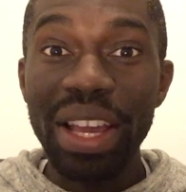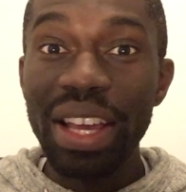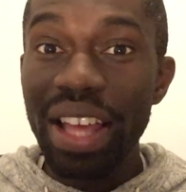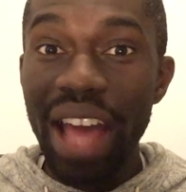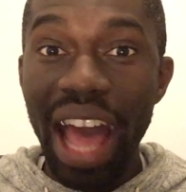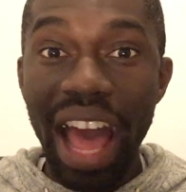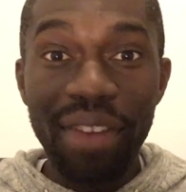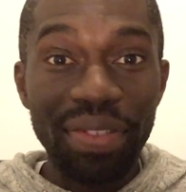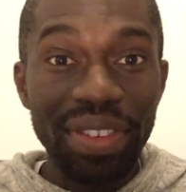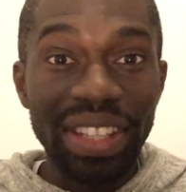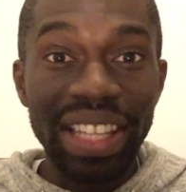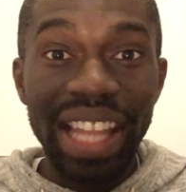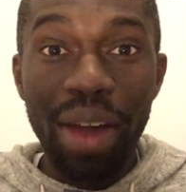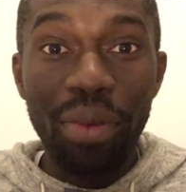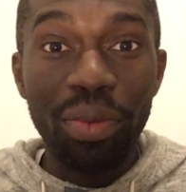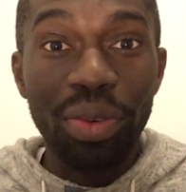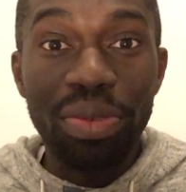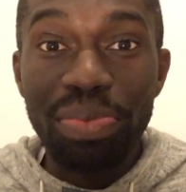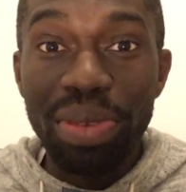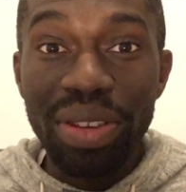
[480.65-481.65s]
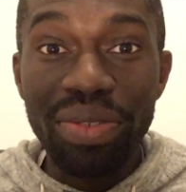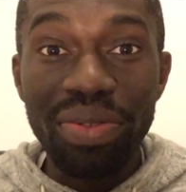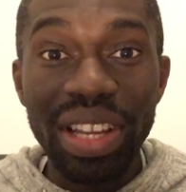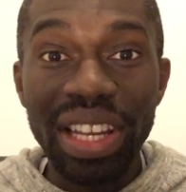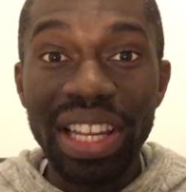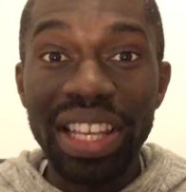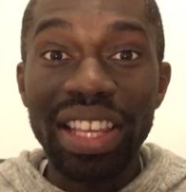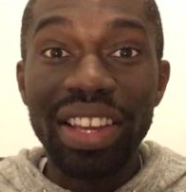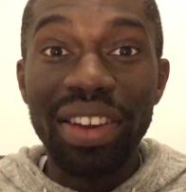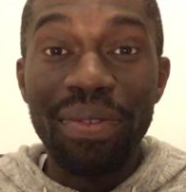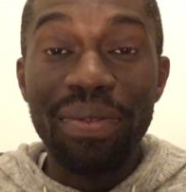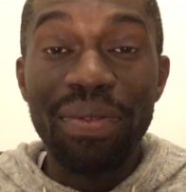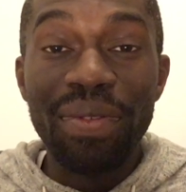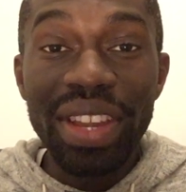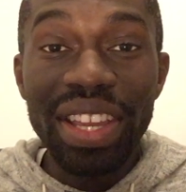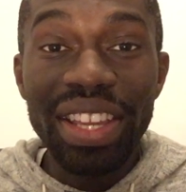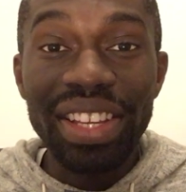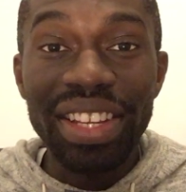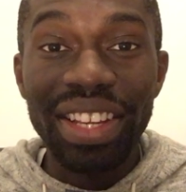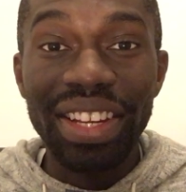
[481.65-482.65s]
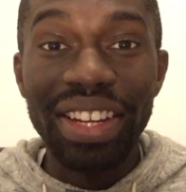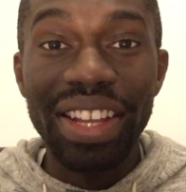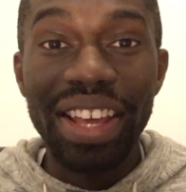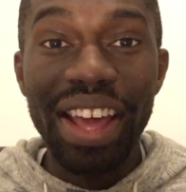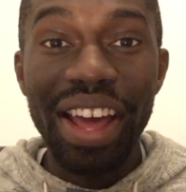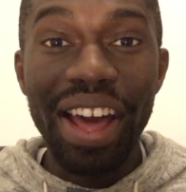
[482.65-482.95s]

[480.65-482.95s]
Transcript: Having that would be really convenient.